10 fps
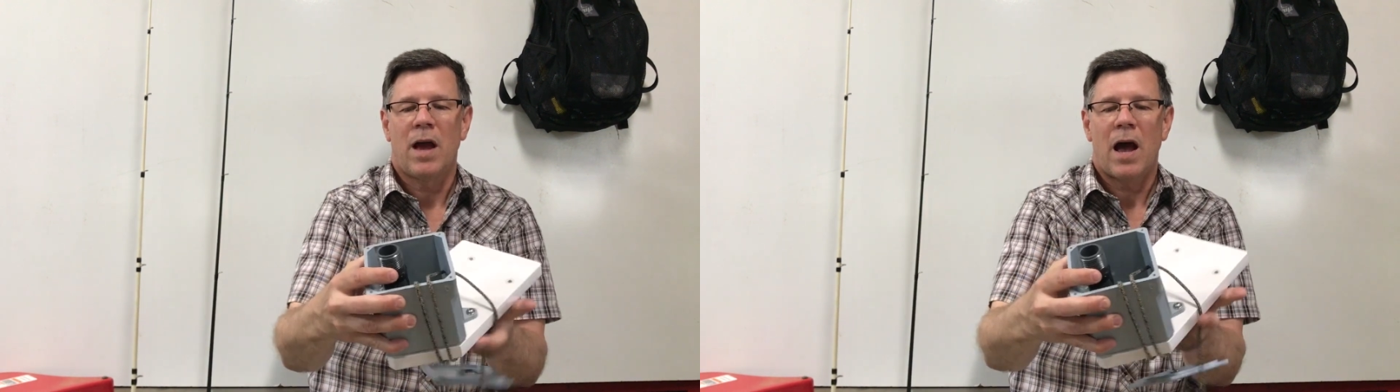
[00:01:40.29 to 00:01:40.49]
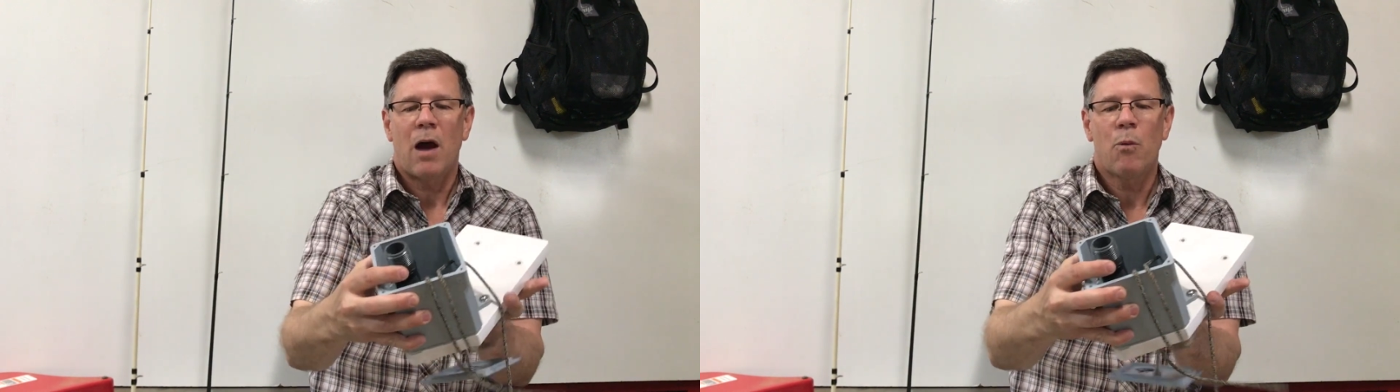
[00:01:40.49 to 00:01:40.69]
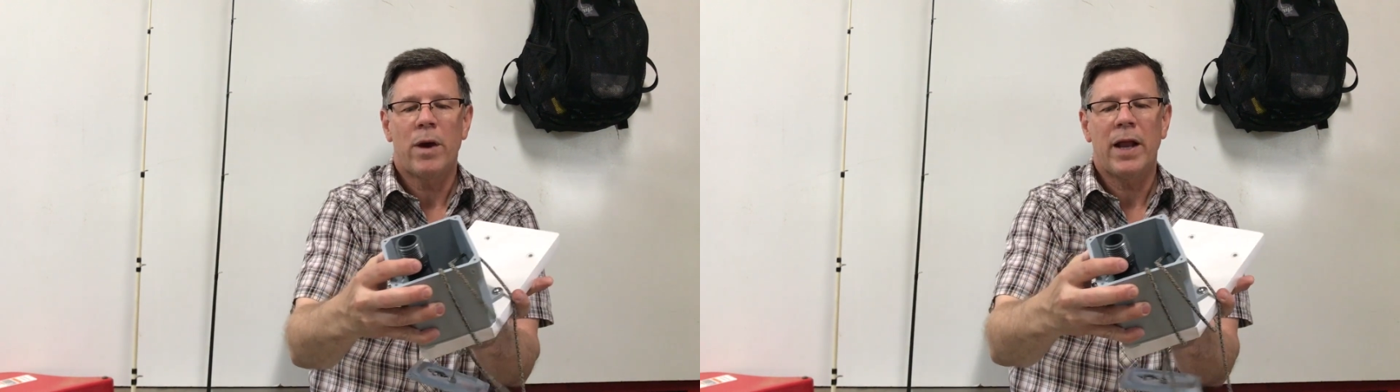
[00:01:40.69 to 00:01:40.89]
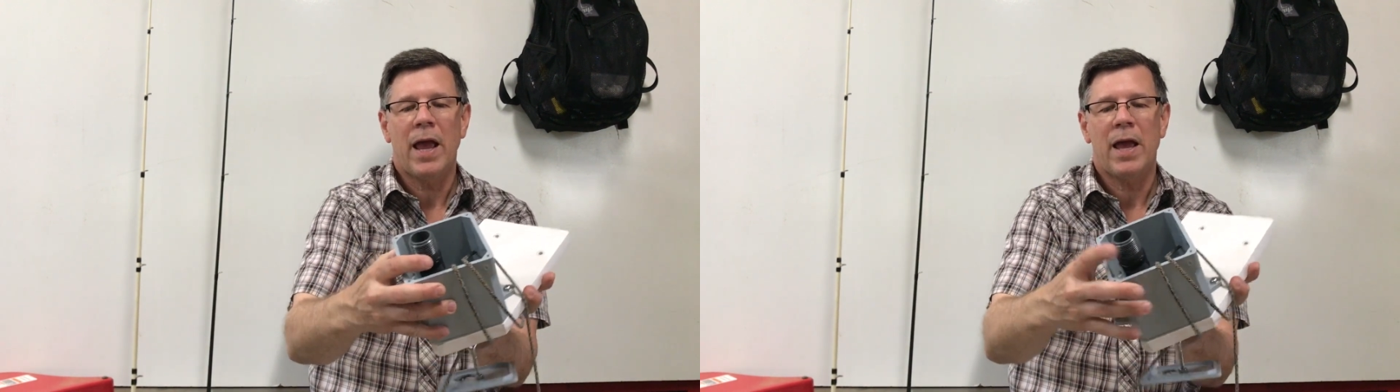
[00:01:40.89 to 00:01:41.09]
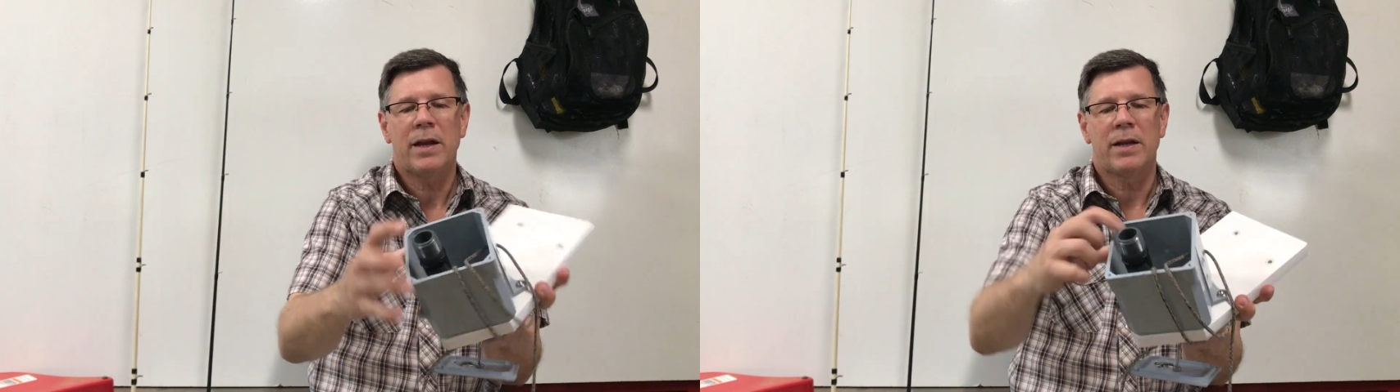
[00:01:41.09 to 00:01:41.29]
I went
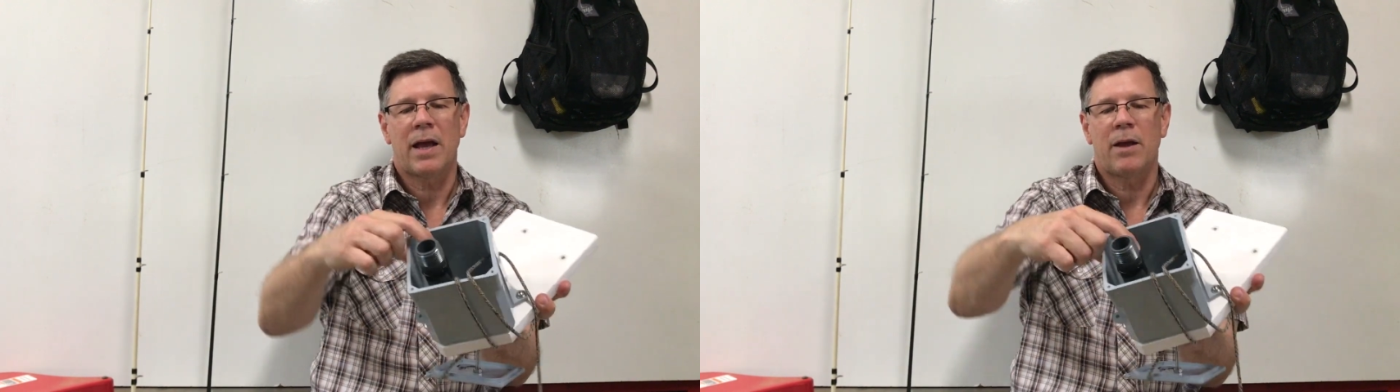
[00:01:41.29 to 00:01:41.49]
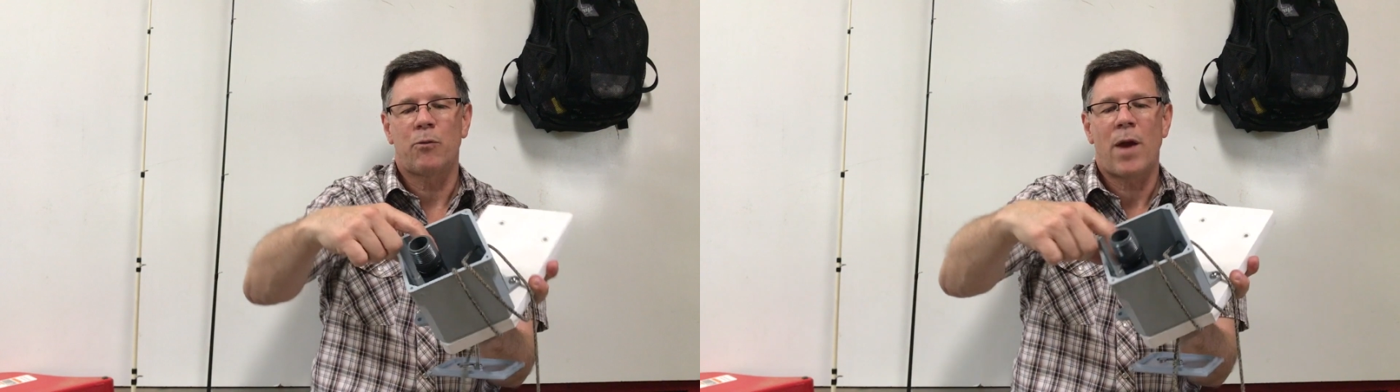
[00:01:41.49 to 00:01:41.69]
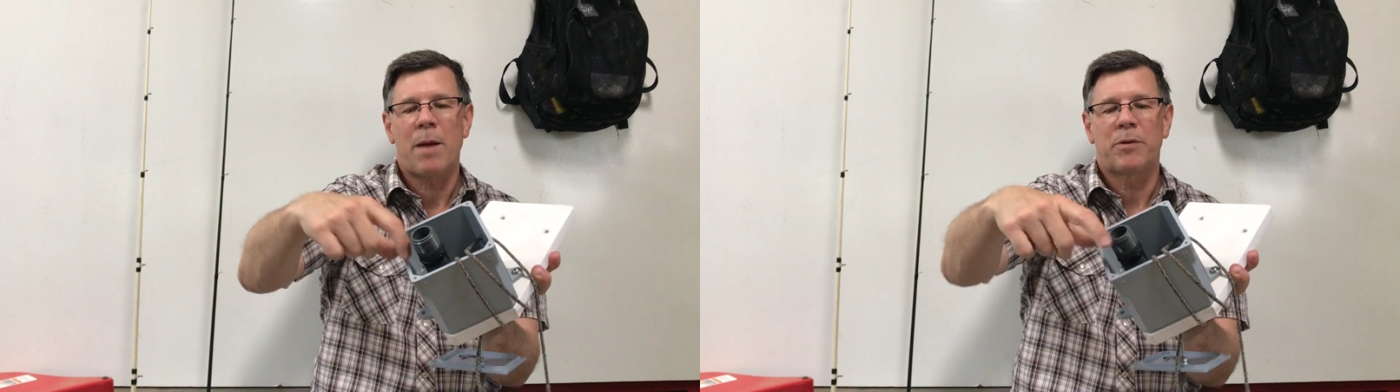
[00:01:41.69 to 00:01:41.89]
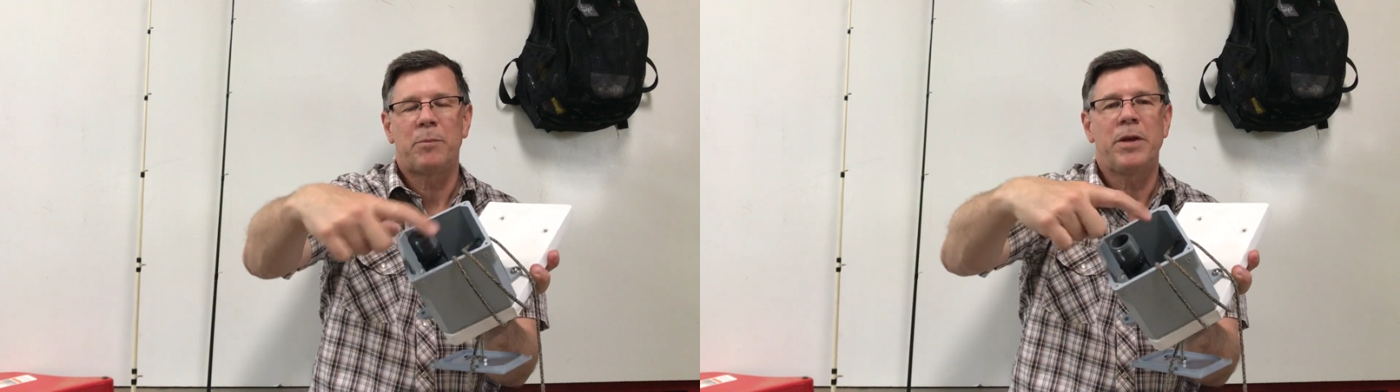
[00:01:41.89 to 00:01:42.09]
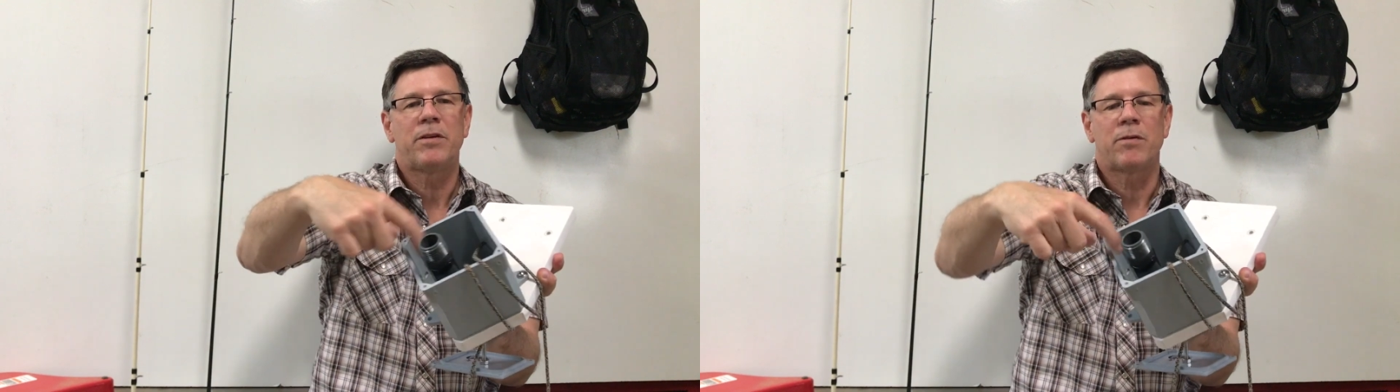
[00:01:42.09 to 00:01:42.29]
ahead and I wrapped a
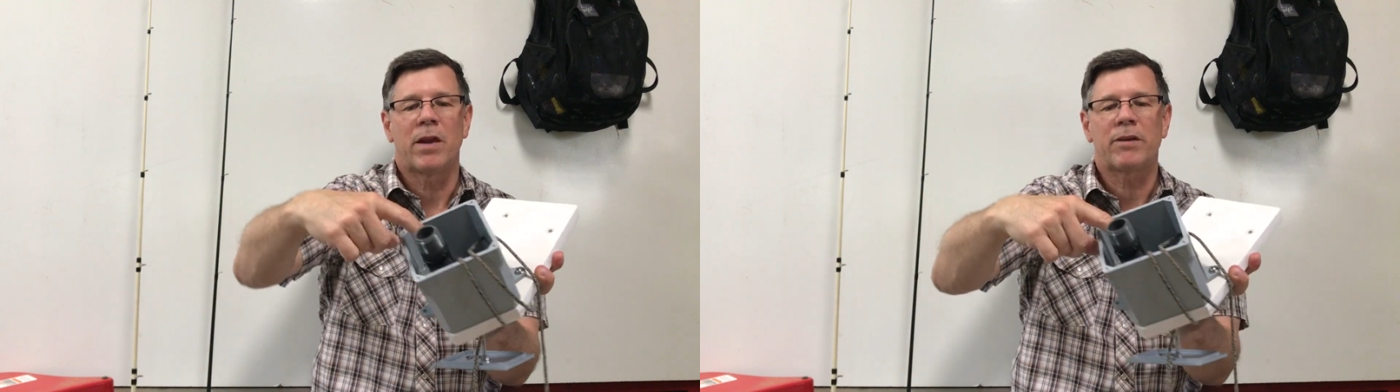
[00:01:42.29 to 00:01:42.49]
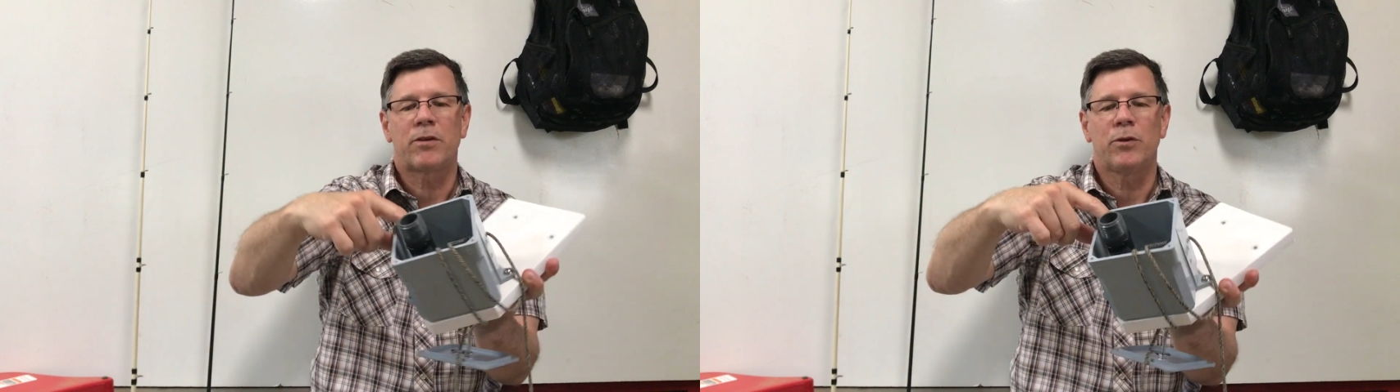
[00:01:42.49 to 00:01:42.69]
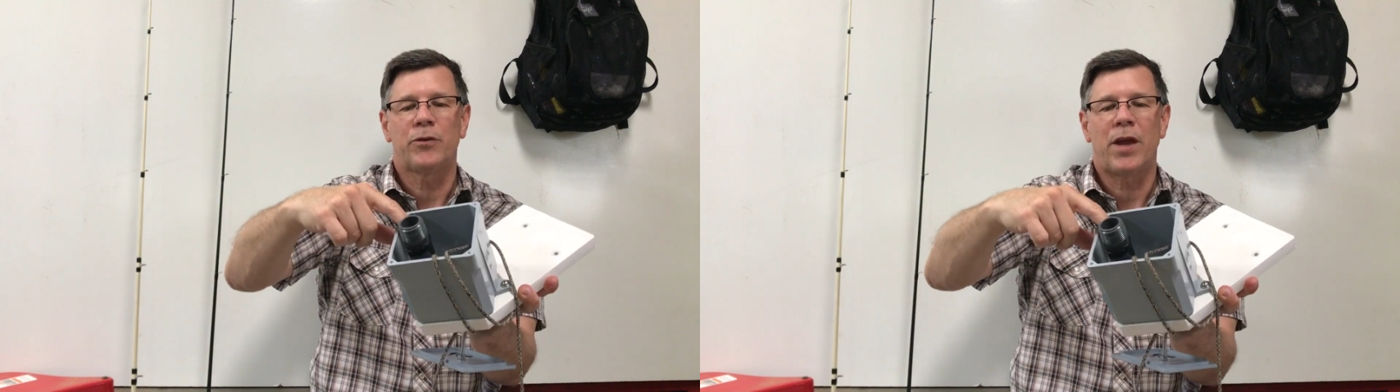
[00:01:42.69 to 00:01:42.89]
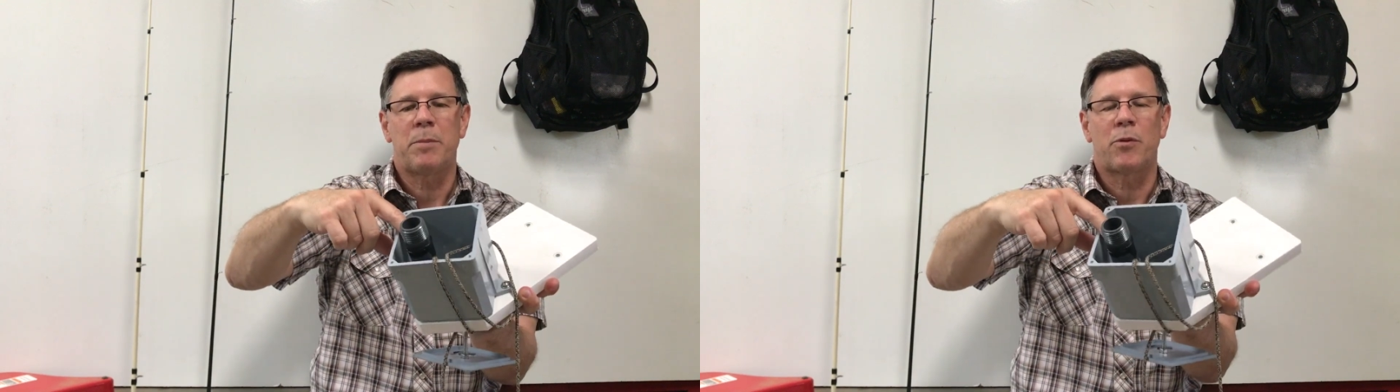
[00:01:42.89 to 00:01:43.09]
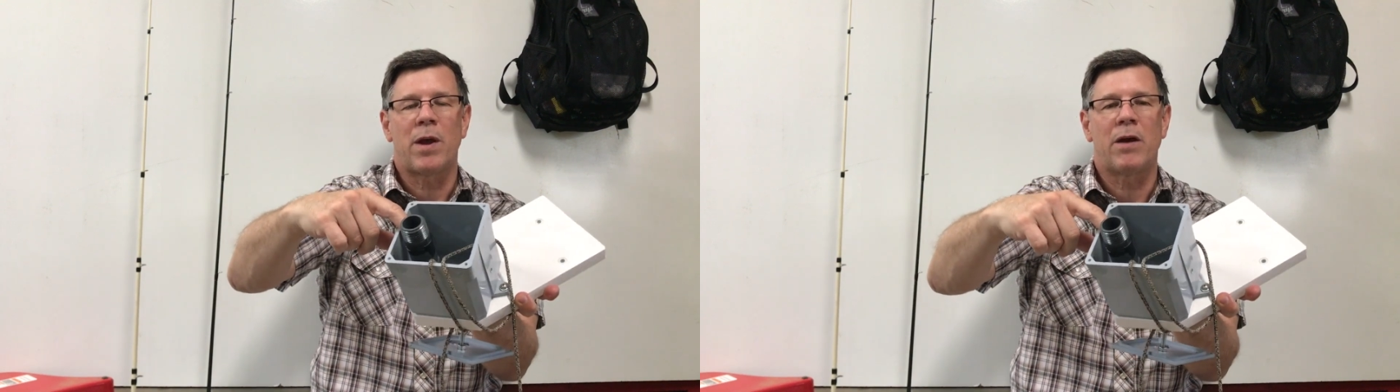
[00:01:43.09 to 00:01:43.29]
piece of electrical
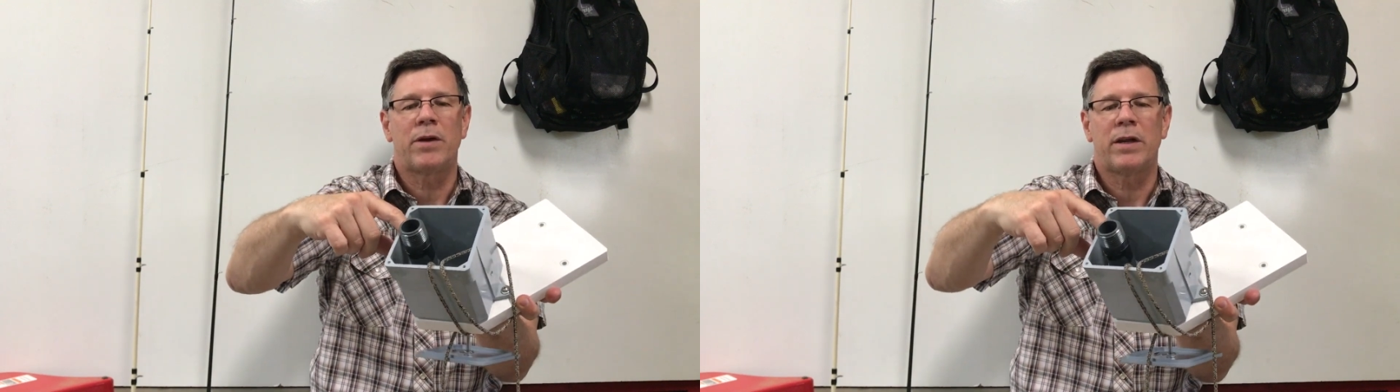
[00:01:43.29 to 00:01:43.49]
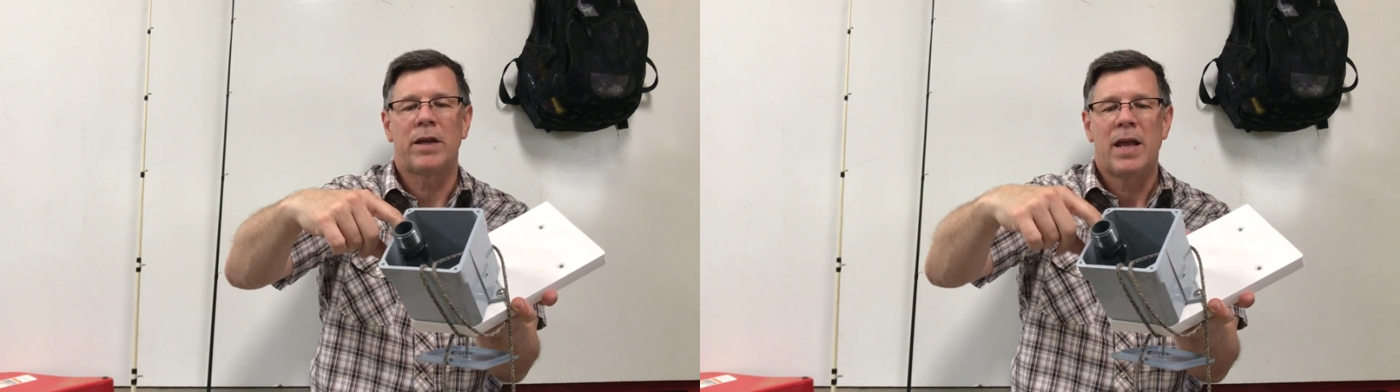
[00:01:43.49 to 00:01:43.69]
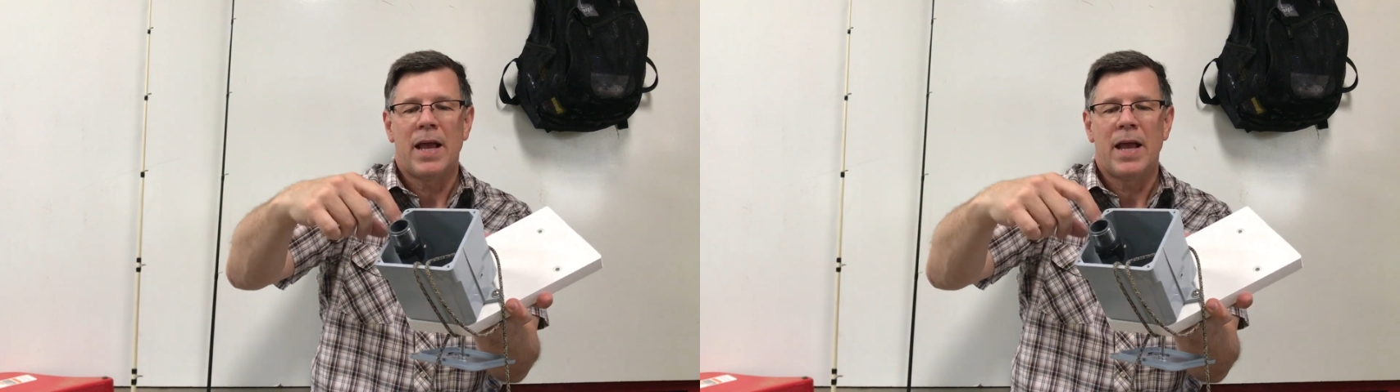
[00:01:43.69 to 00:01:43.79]
tape around it,